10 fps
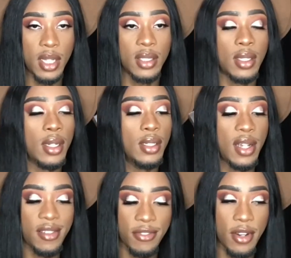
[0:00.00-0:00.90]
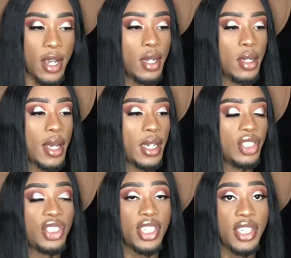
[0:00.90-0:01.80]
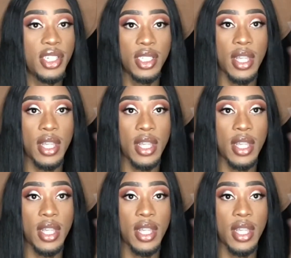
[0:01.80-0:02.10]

is different. Like she